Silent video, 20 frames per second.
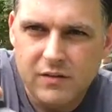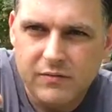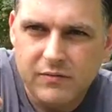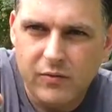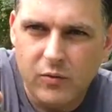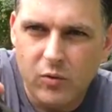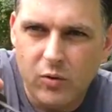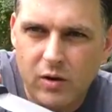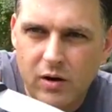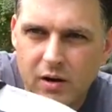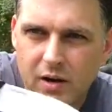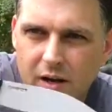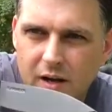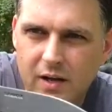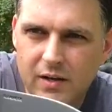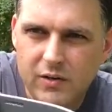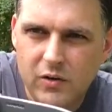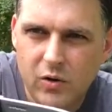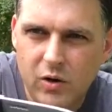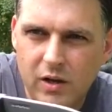
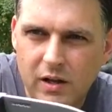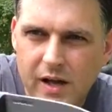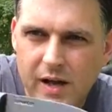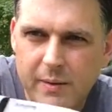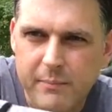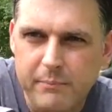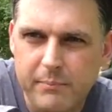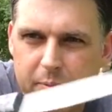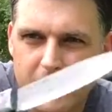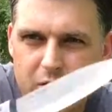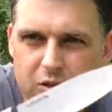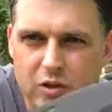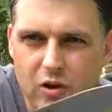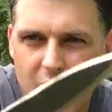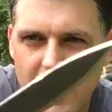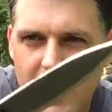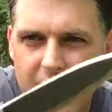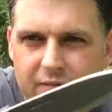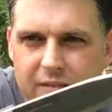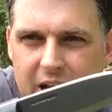for doing a lot of
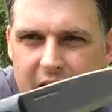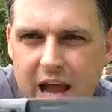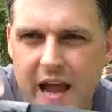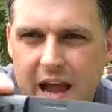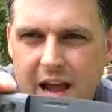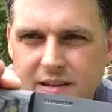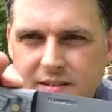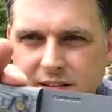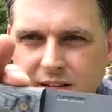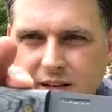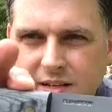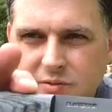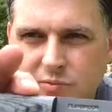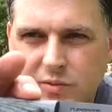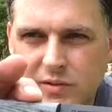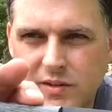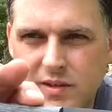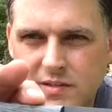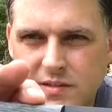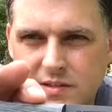bushcraft tasks, and that's
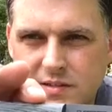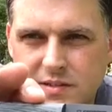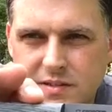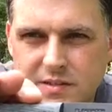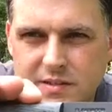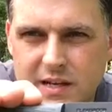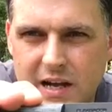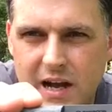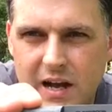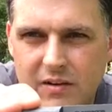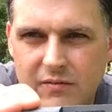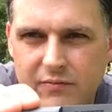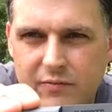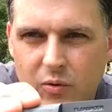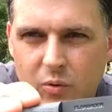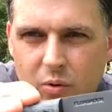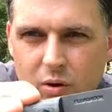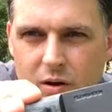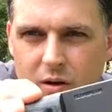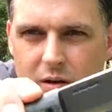what this is designed
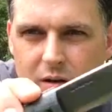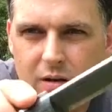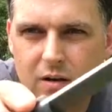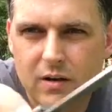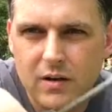for.